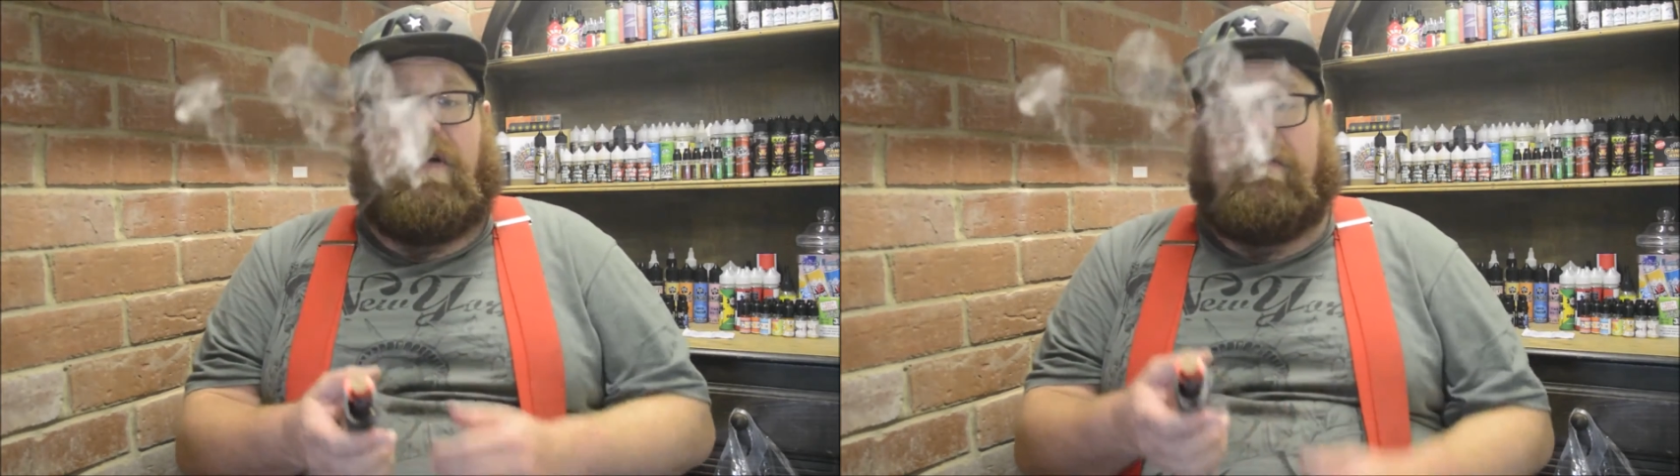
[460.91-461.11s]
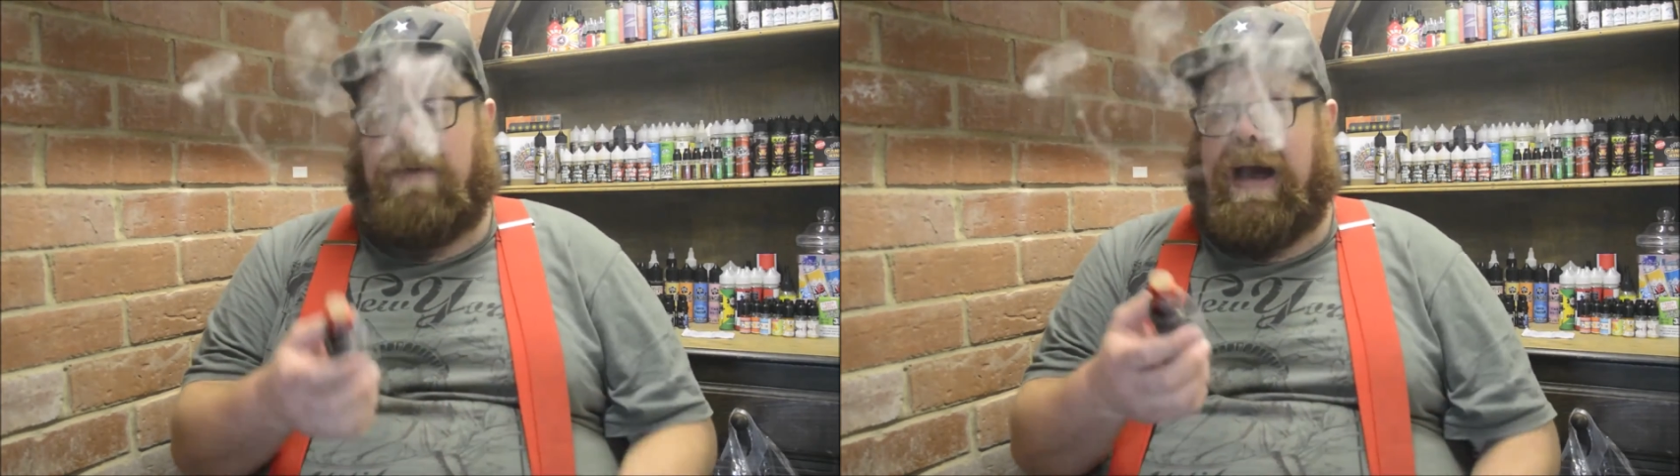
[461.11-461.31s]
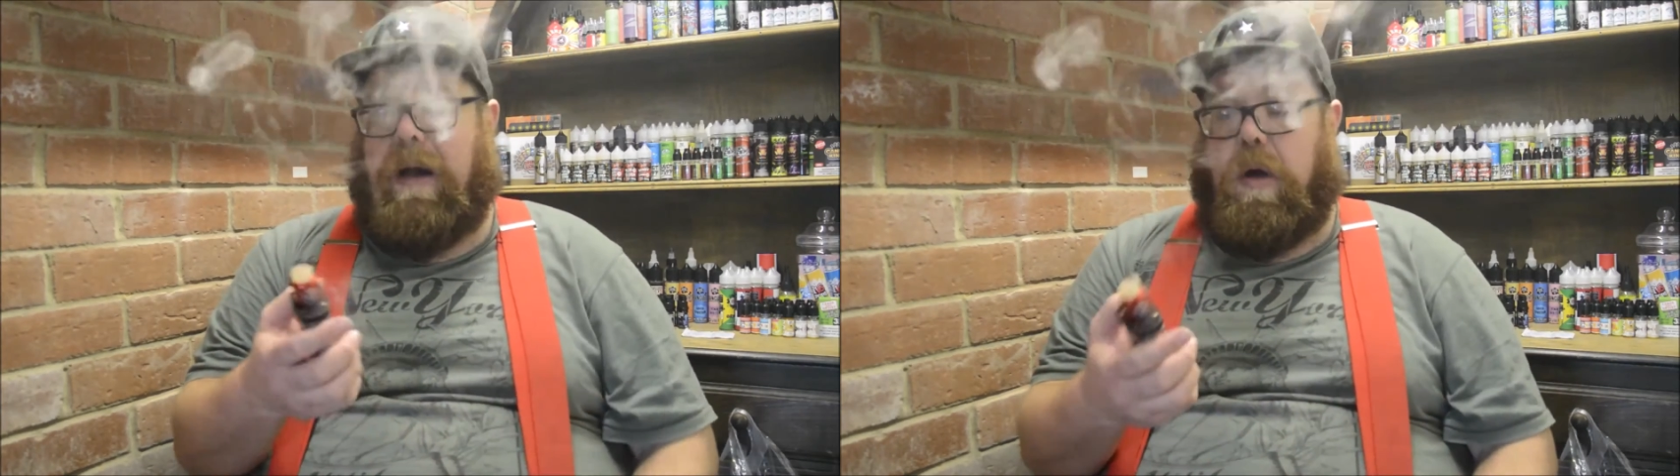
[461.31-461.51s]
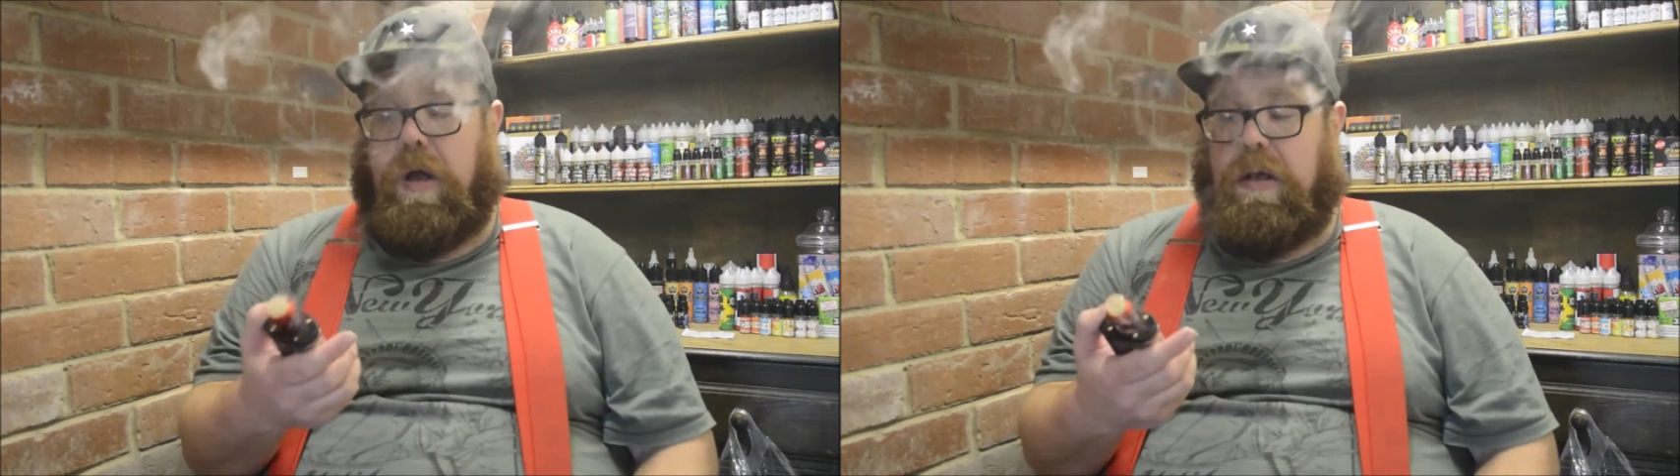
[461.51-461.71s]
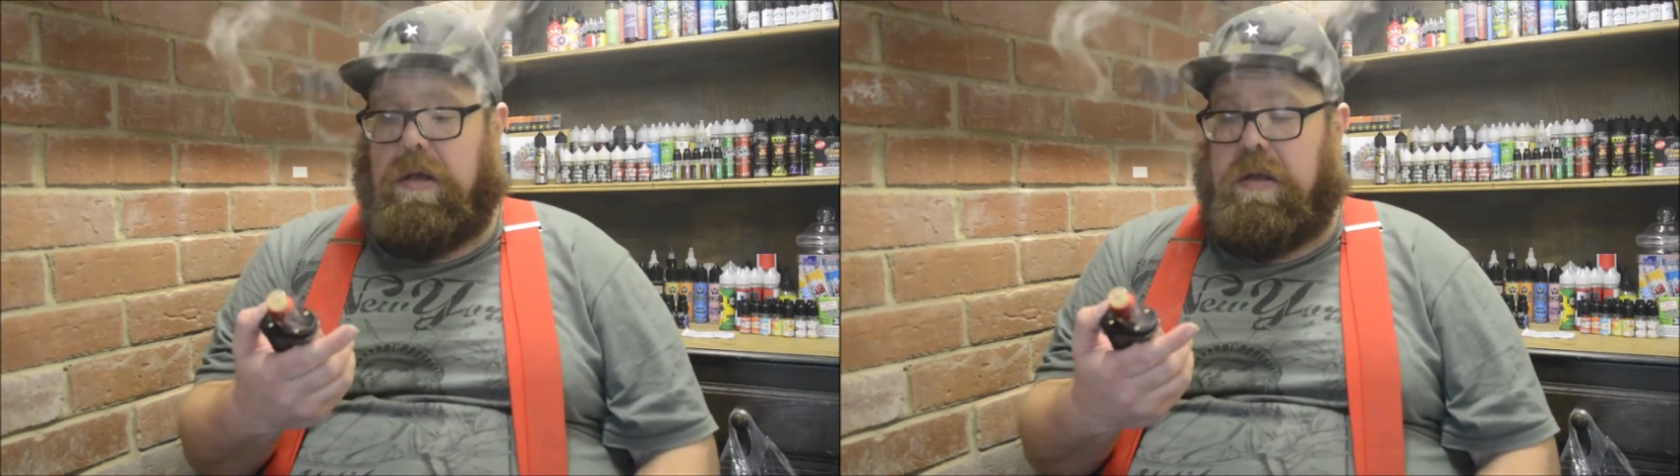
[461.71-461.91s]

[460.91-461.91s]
of power